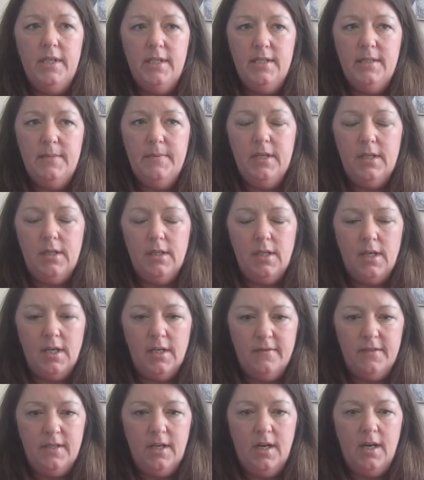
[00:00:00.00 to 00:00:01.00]
did spend a
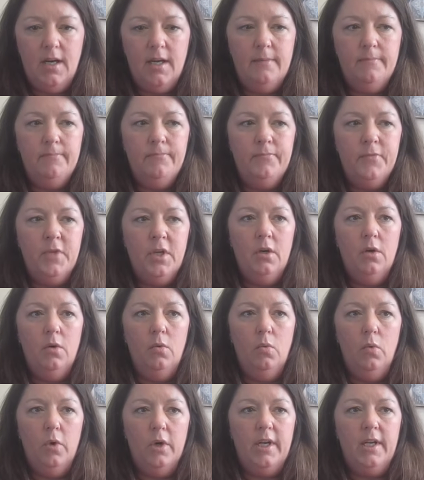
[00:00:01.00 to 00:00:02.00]
lot of time
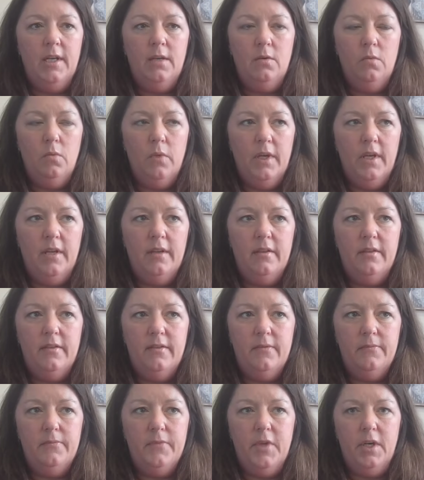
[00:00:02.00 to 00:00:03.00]
working with
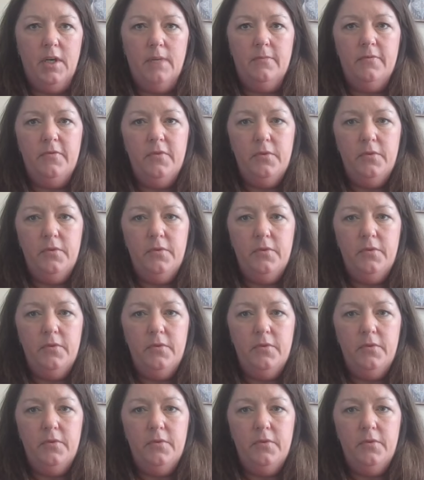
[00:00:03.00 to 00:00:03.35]
um,